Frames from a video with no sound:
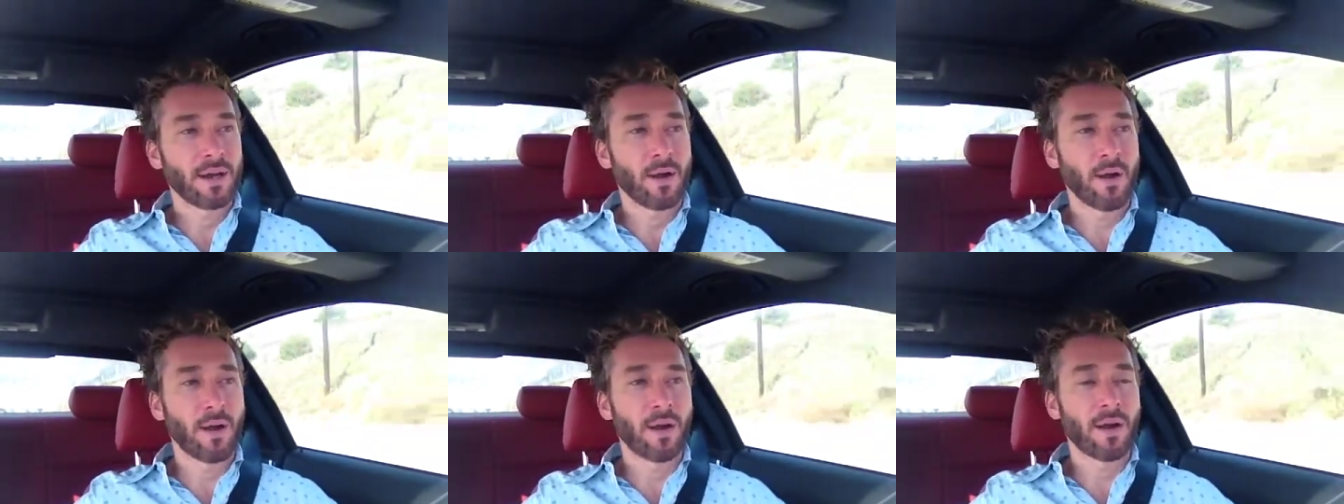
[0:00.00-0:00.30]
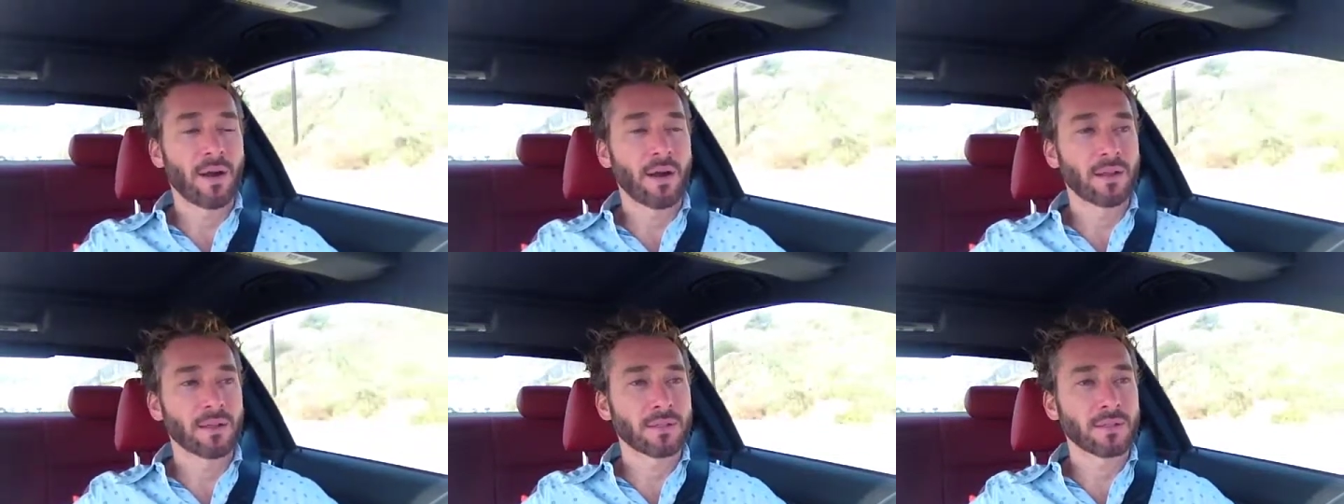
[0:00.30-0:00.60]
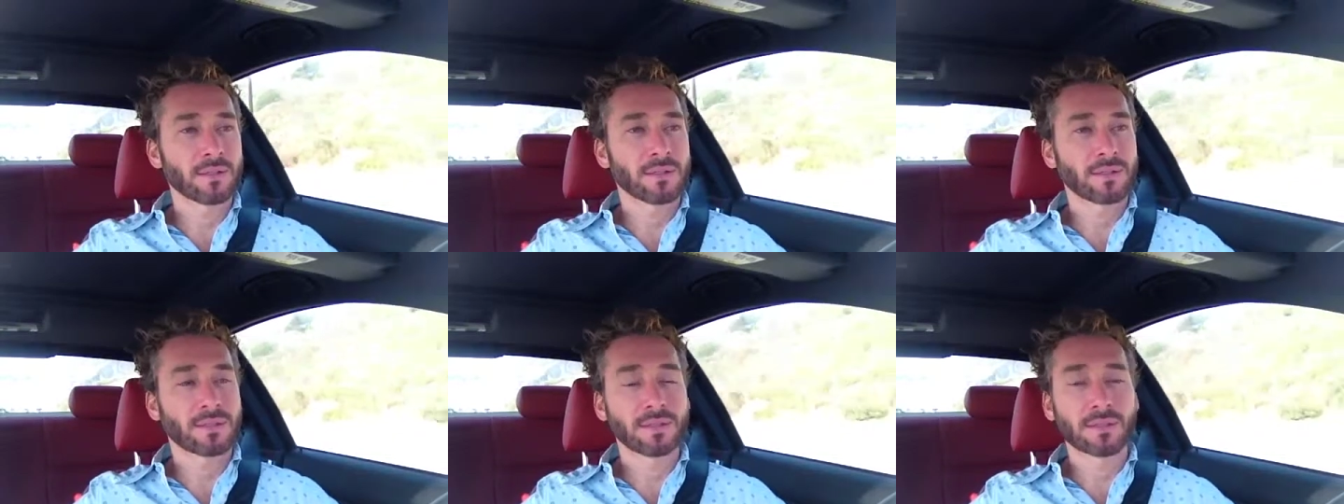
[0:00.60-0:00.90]
are
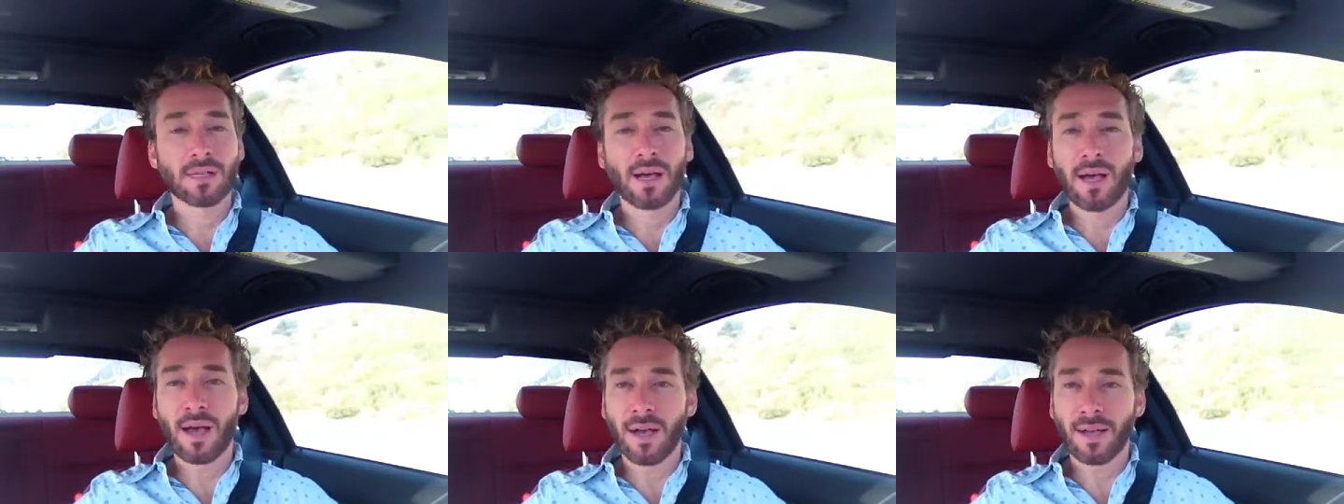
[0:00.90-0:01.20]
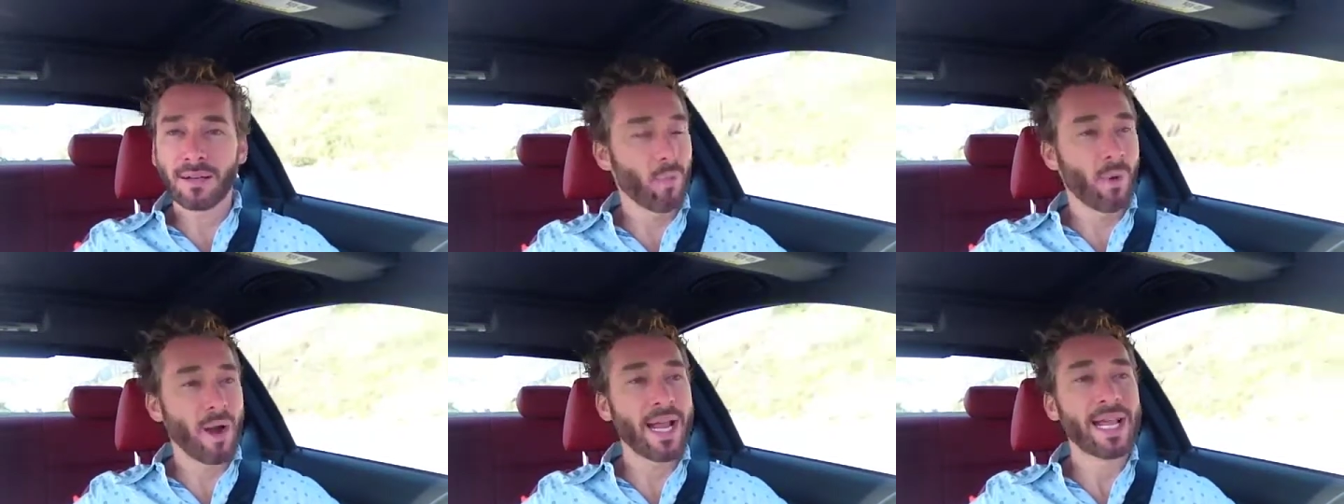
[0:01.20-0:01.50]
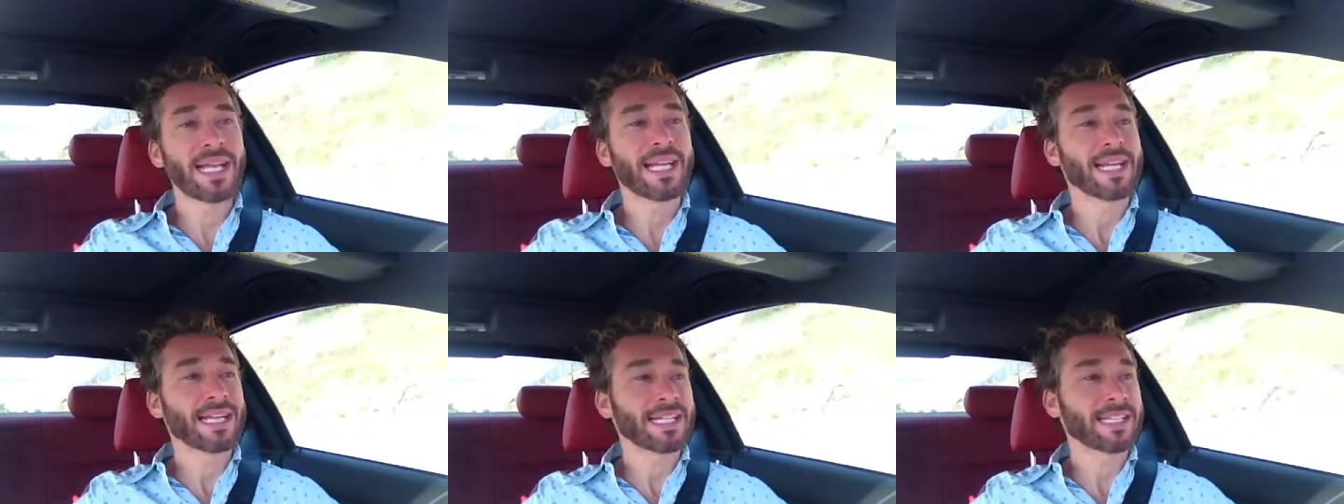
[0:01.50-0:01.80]
stuck
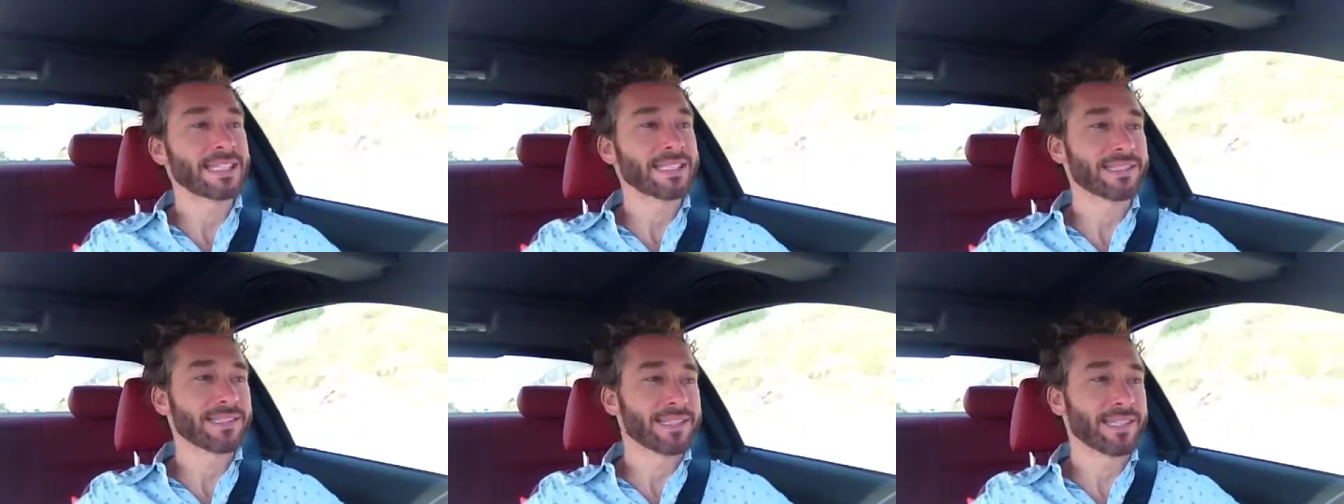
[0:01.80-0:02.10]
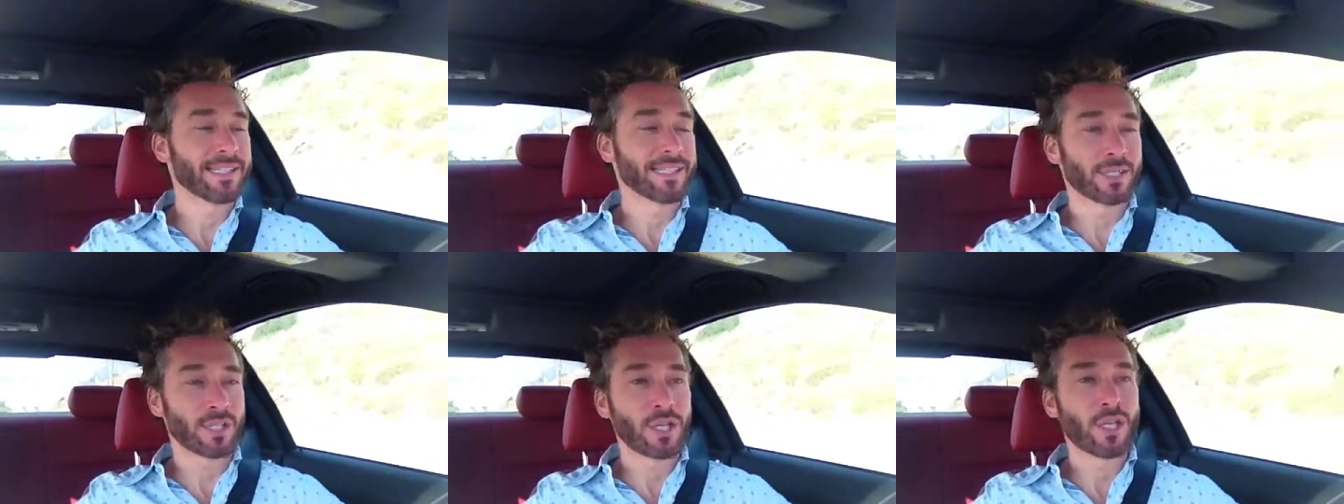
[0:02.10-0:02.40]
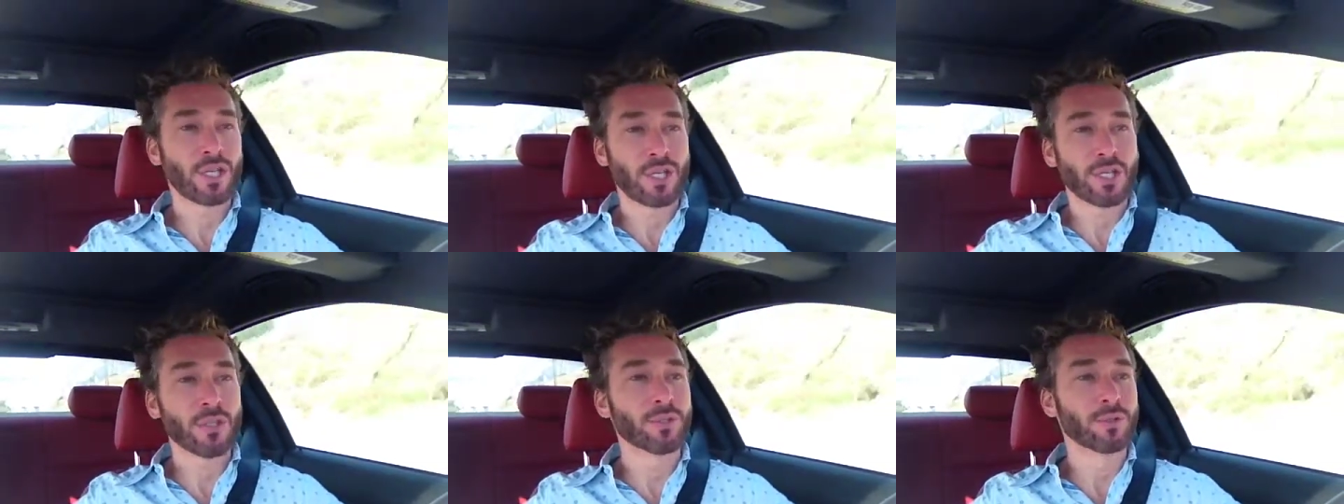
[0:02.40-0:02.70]
waiting in a
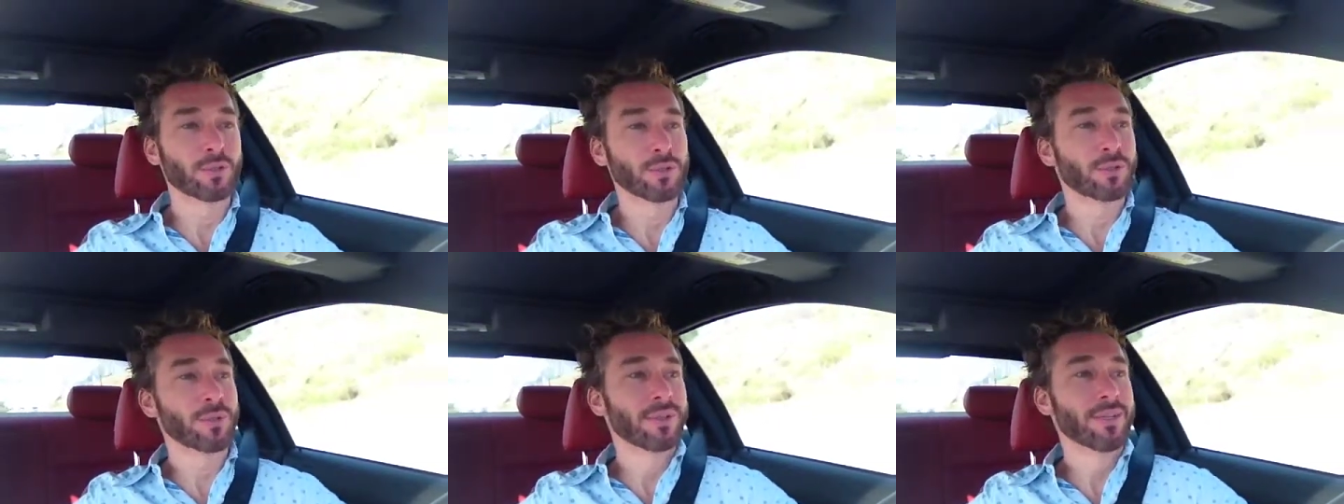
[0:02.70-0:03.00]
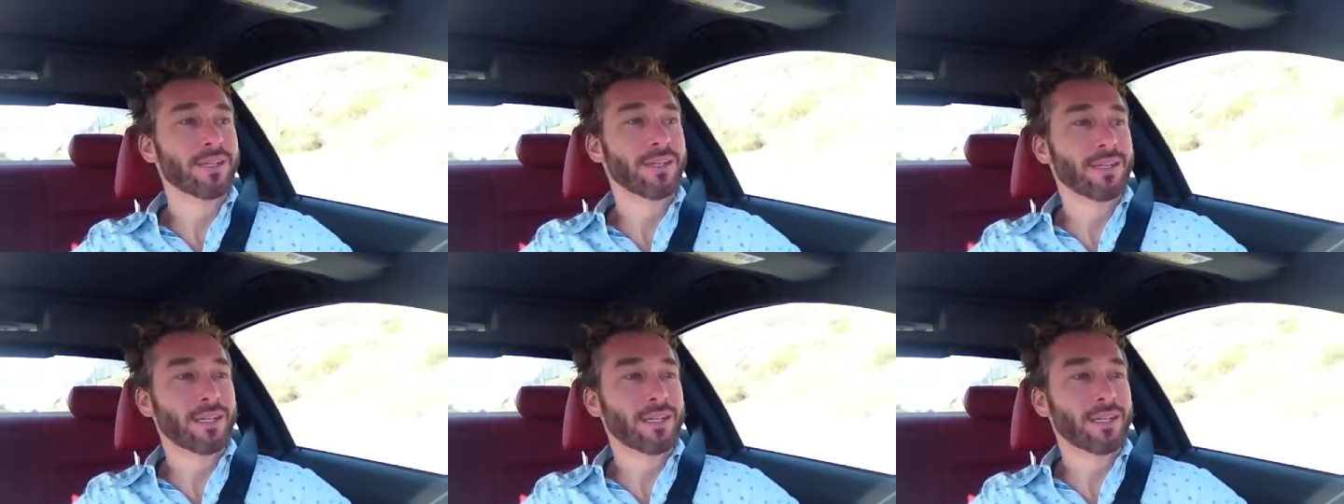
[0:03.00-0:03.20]
queue